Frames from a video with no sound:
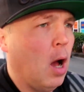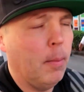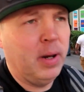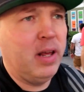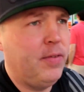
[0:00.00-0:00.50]

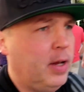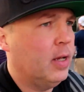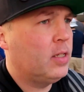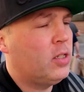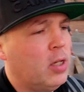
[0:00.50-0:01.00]

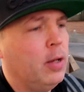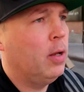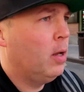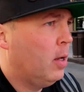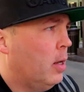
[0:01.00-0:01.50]
oblivious,
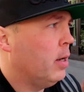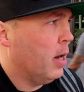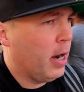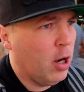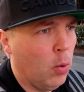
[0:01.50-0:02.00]

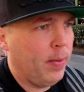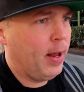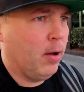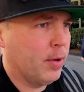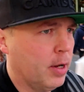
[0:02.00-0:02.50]
not know where the
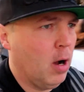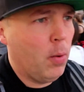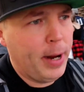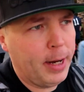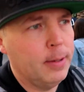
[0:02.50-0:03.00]
hell they're
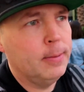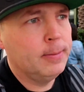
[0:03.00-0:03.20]
going.